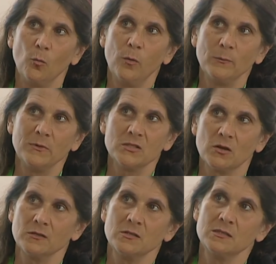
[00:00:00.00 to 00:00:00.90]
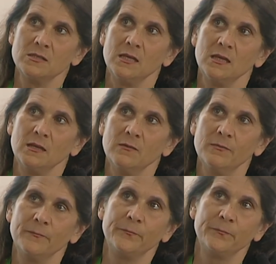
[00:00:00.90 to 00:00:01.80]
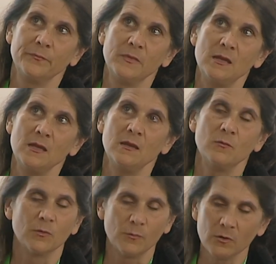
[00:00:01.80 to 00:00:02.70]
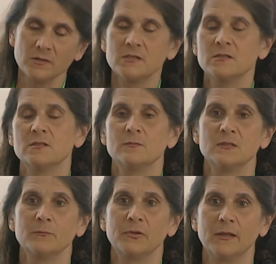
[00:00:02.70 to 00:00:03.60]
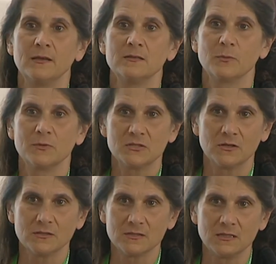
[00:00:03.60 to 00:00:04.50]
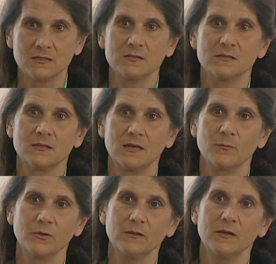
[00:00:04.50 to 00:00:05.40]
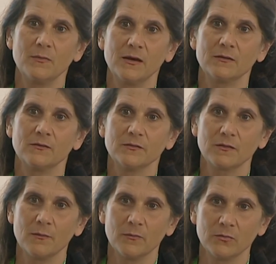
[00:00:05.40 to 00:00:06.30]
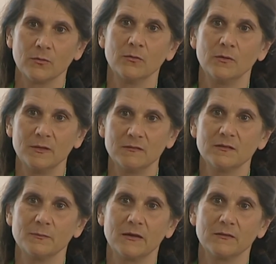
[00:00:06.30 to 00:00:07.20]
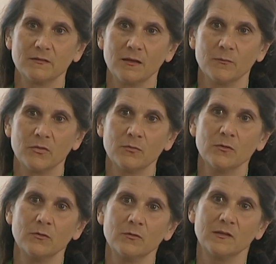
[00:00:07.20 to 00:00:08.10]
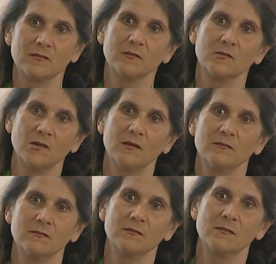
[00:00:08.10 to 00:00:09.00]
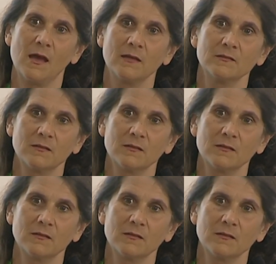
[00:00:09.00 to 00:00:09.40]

when we start to see the reward systems in place, when we start to see the sustainability models come through, the business models come through, that suggests that